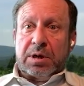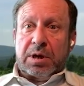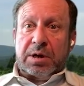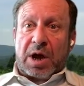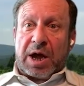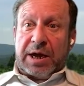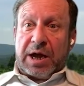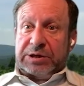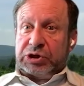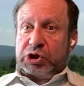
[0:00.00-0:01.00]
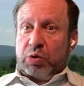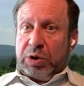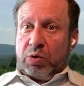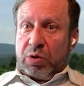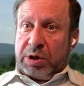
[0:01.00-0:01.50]
And I got so
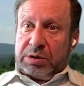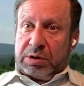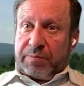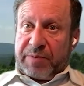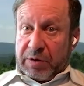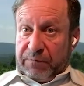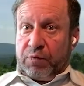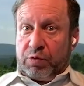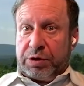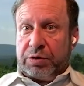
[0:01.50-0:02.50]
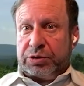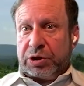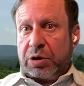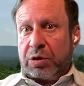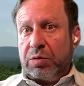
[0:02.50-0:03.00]
annoyed that about 4 years
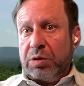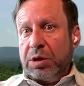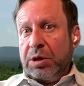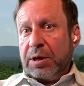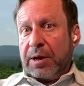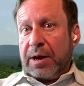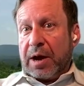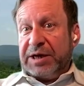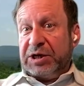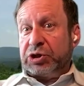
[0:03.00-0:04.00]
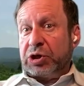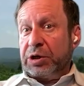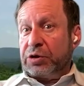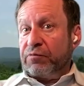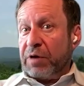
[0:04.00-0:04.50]
ago, I
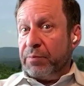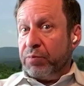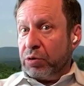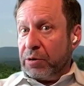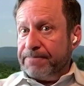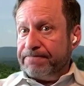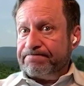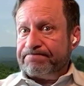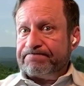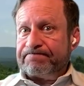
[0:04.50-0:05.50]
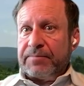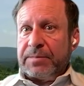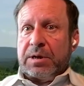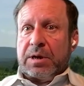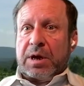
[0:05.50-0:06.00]
decided to write a book.
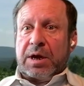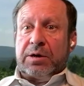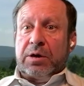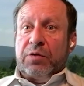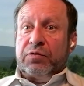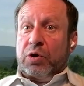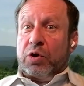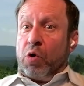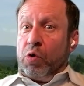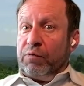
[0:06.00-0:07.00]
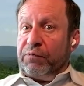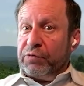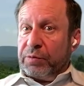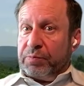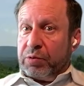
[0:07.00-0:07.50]
And the goal
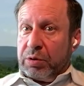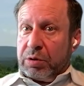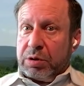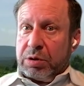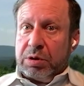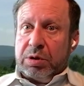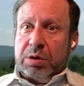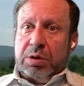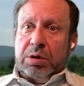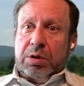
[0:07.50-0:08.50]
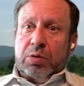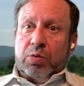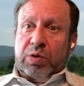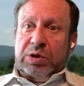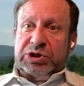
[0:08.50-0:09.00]
for the book
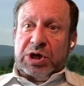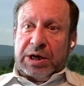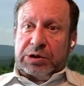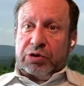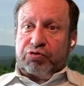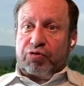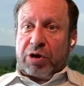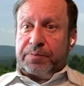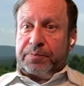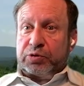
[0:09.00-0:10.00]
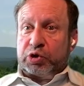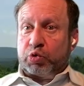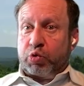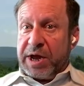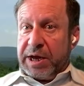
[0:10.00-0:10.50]
was not to try to
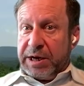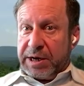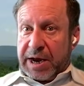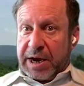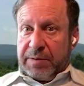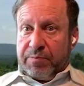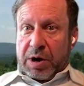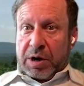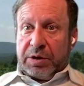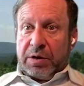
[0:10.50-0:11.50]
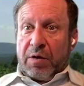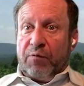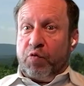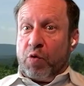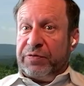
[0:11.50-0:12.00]
persuade anybody
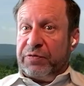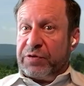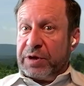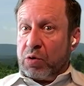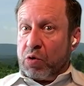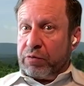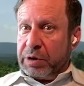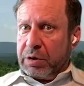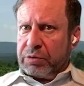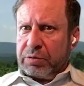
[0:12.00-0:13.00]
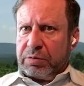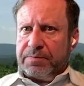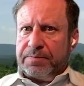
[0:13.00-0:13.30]
of one thing or another,